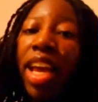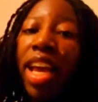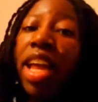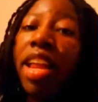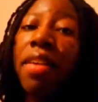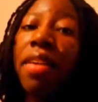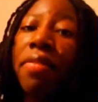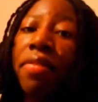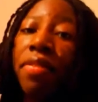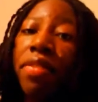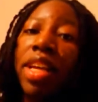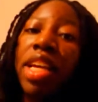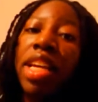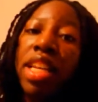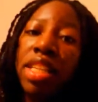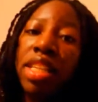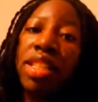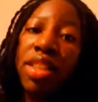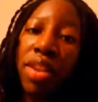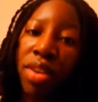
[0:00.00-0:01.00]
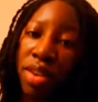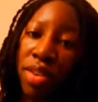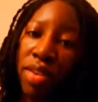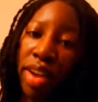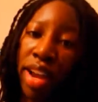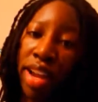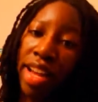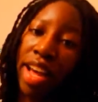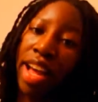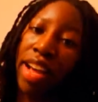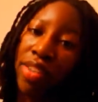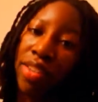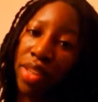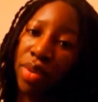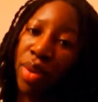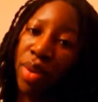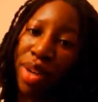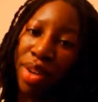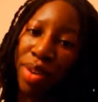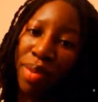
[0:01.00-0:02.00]
And it is so great to have
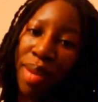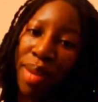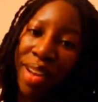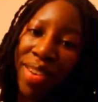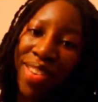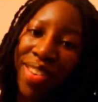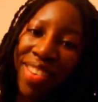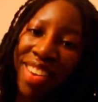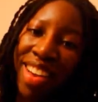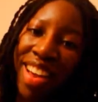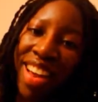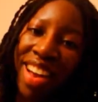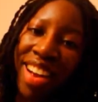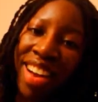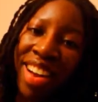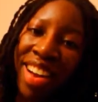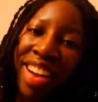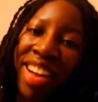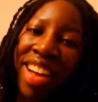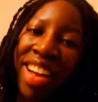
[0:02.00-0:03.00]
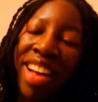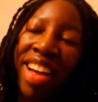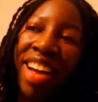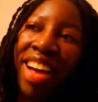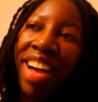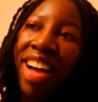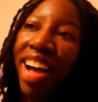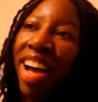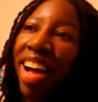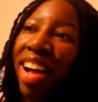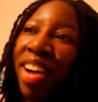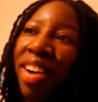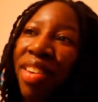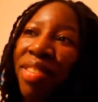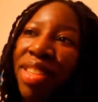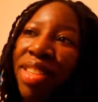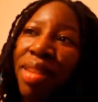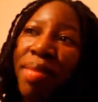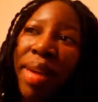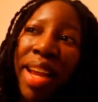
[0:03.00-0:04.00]
someone do my own hair,
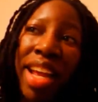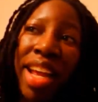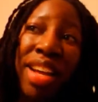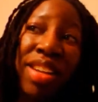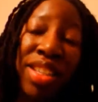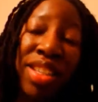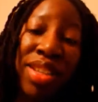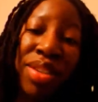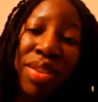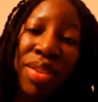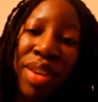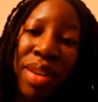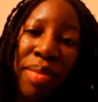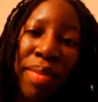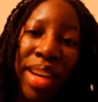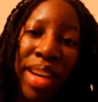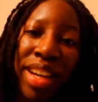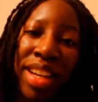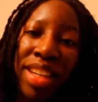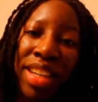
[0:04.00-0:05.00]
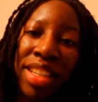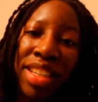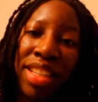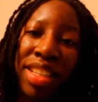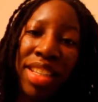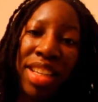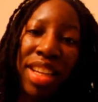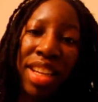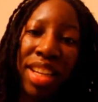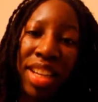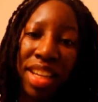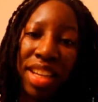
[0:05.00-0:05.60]
um, somebody else do it because